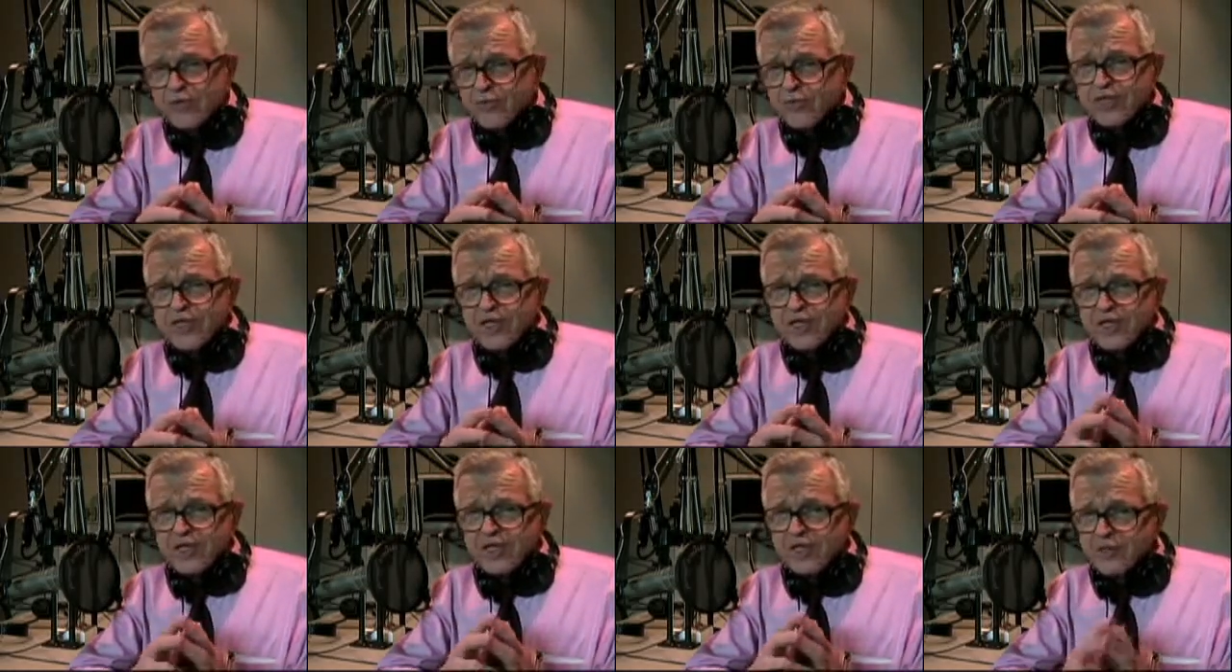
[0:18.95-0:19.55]
We
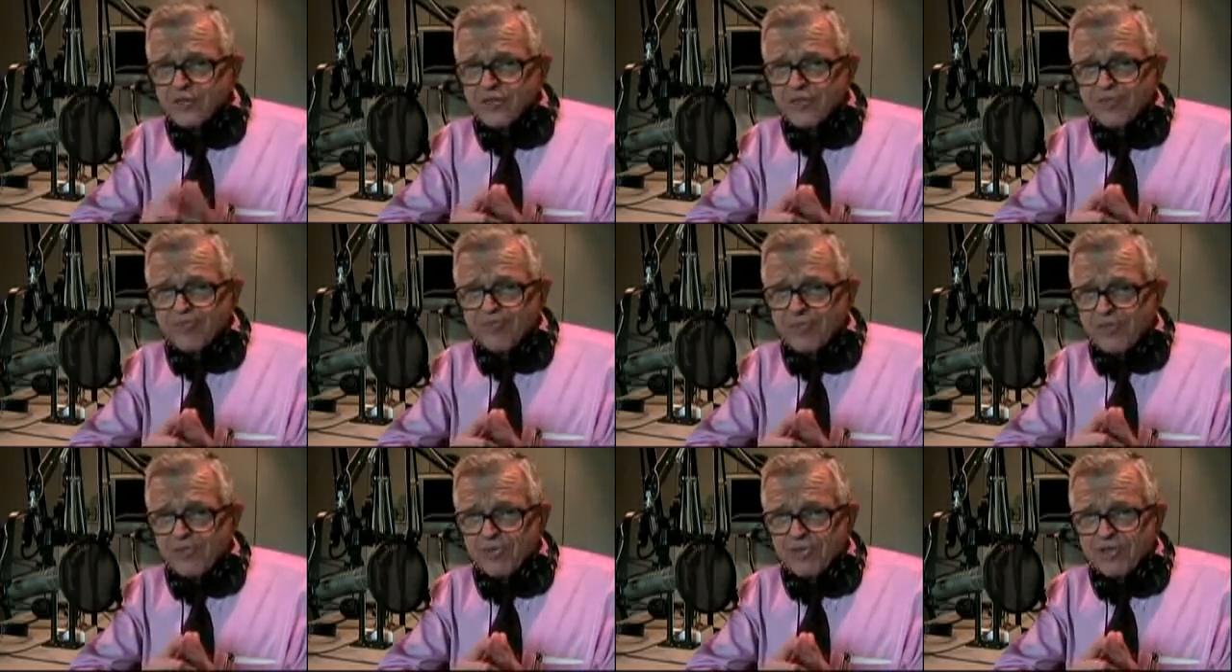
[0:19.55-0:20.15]
take 100
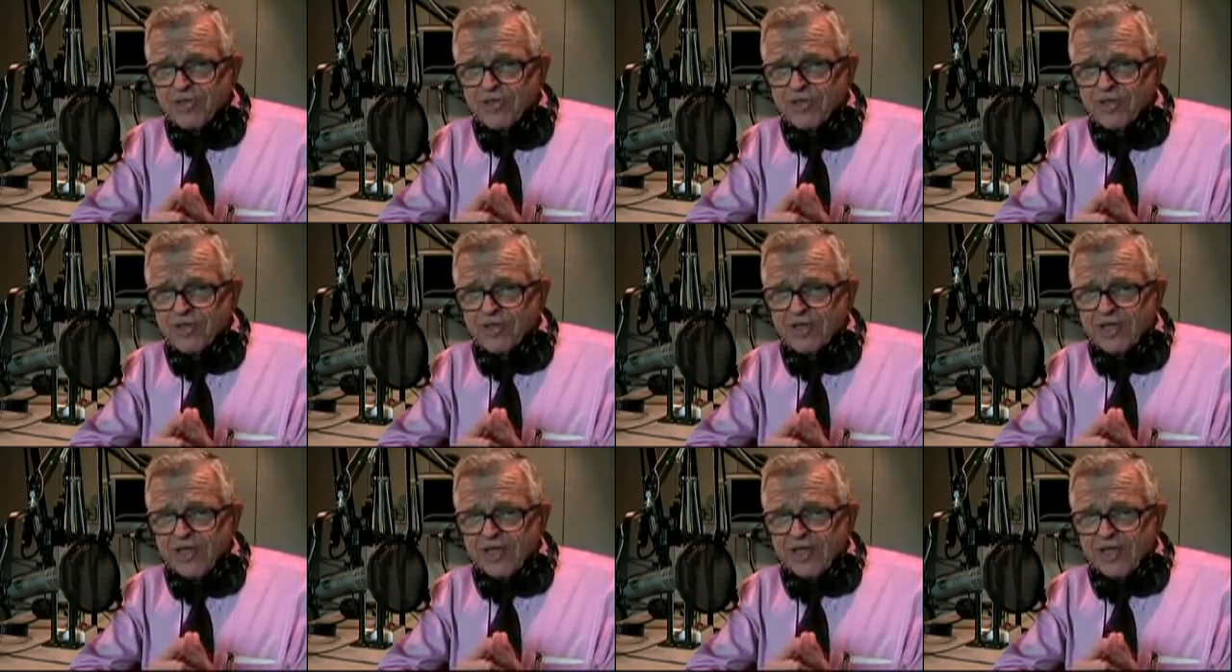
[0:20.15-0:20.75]
people a
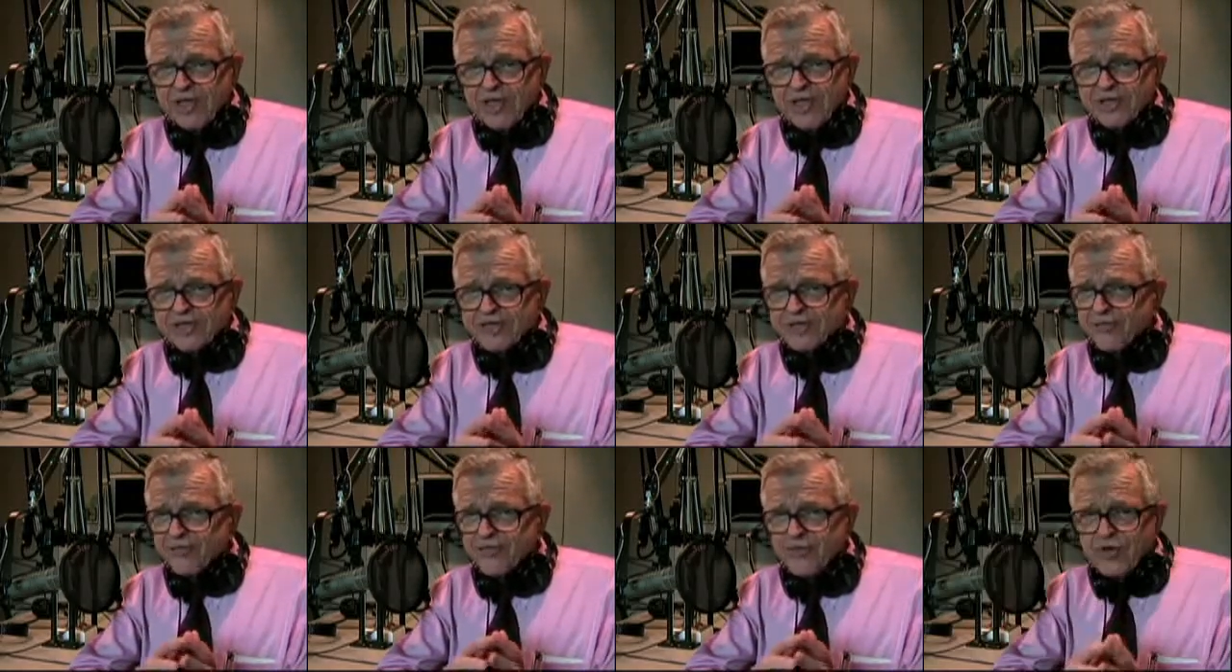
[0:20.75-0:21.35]
year, and
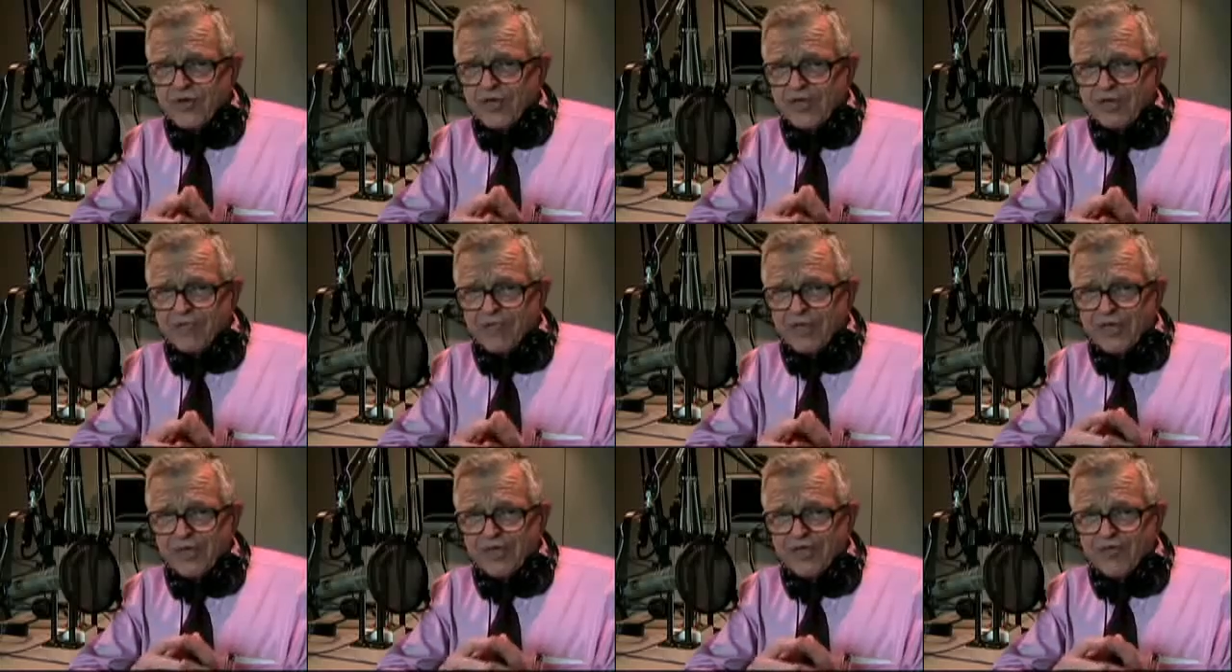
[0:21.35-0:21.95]
it's a very
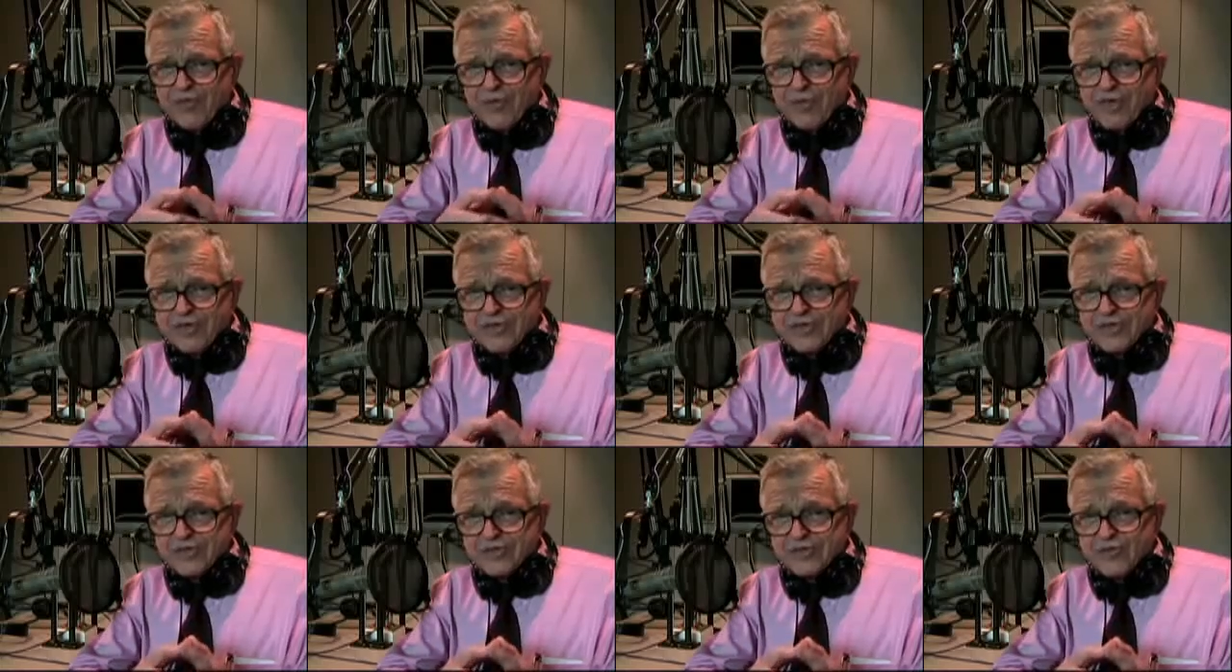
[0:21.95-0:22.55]
competitive
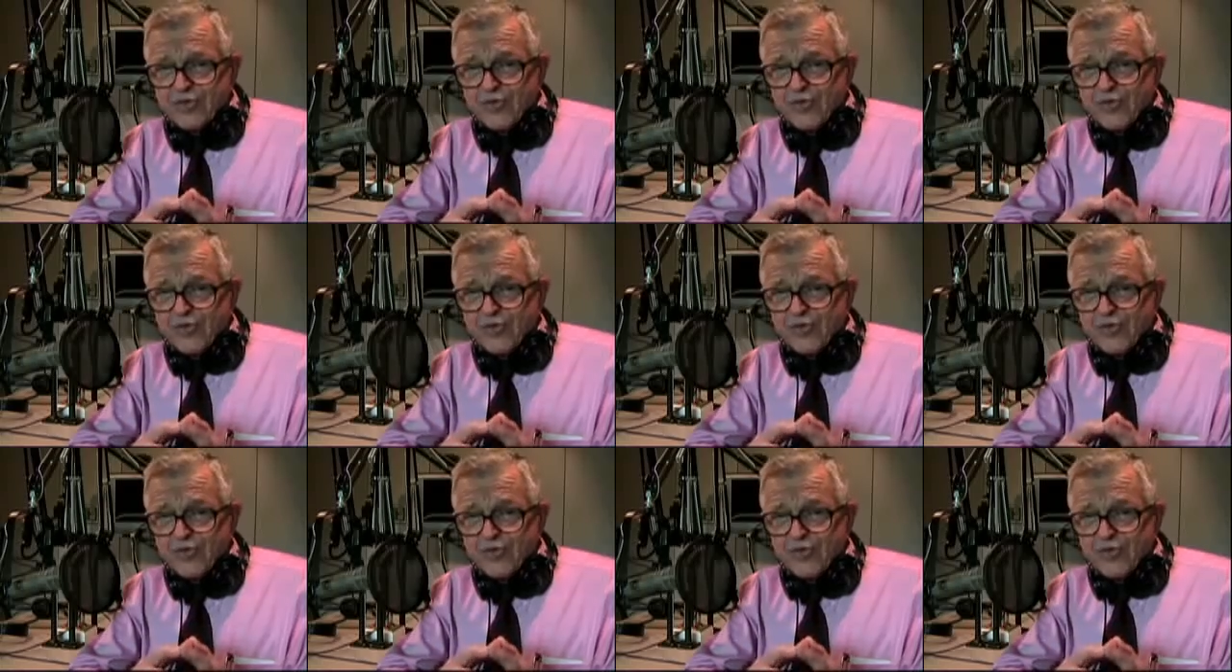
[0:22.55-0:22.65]
process.